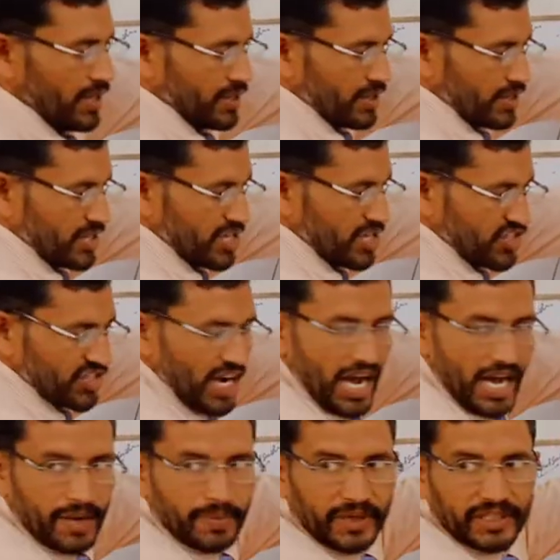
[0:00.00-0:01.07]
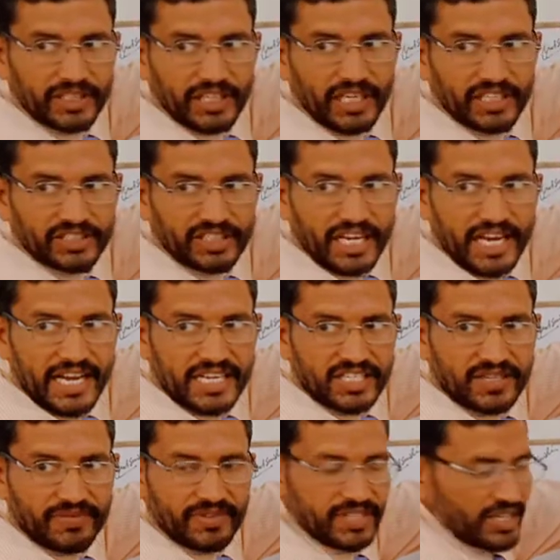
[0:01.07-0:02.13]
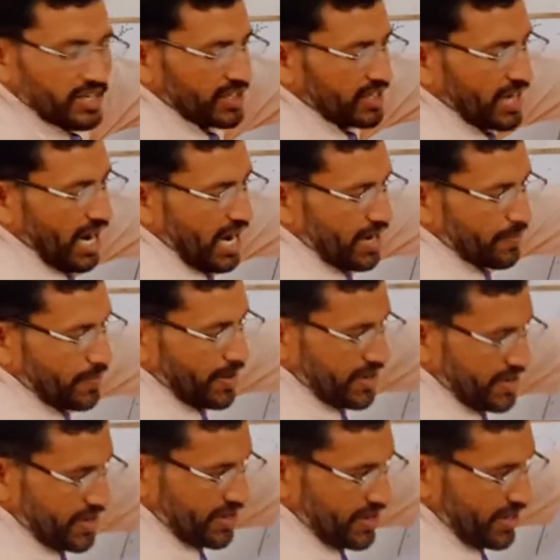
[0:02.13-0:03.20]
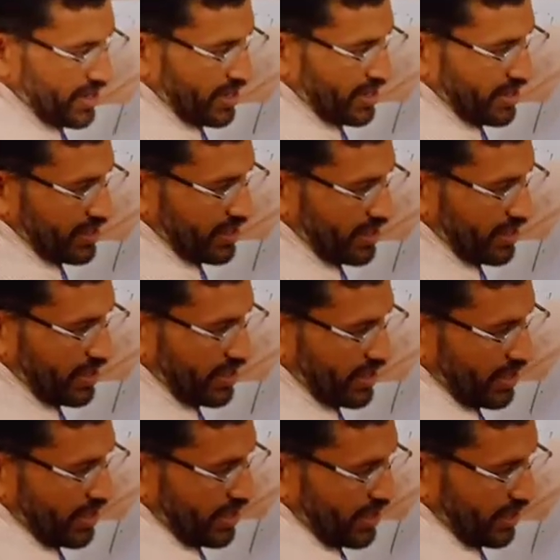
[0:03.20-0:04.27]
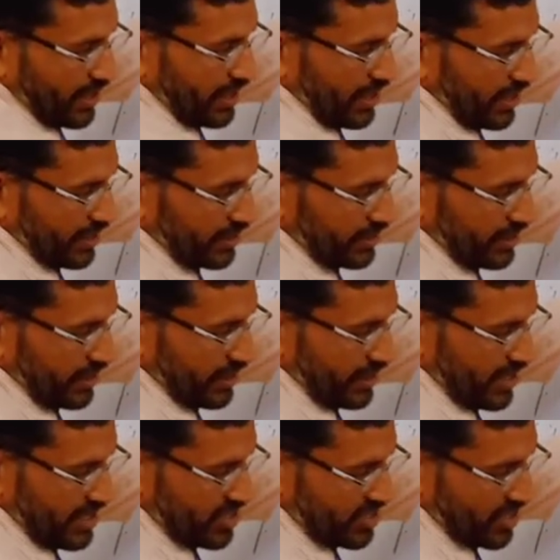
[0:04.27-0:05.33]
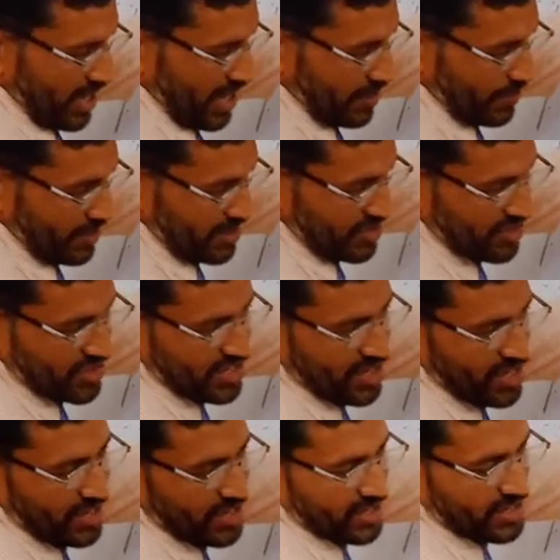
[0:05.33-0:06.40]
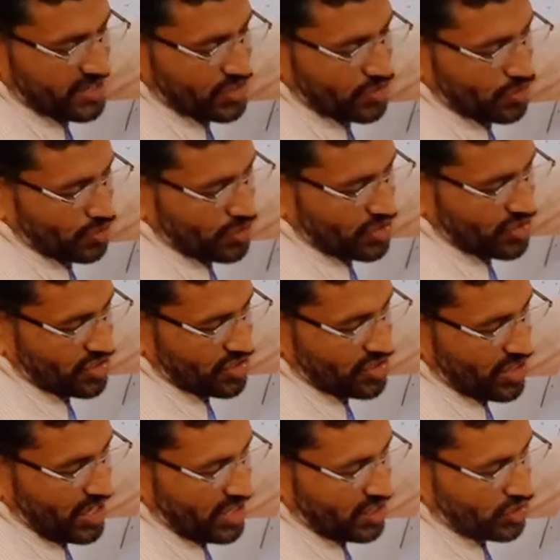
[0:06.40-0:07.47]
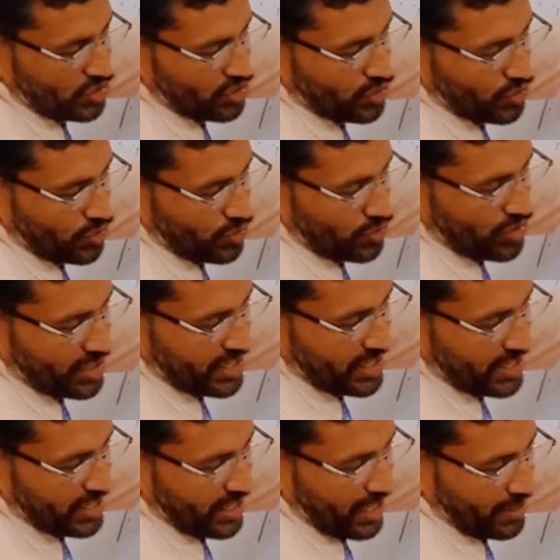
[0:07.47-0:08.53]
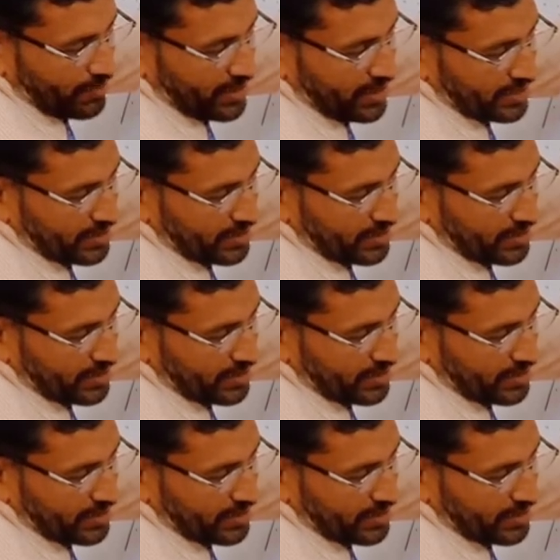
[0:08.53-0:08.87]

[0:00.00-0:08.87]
This carbon attached with a carbon here. Again, the next carbon is here. So this is the 2 degree carbon.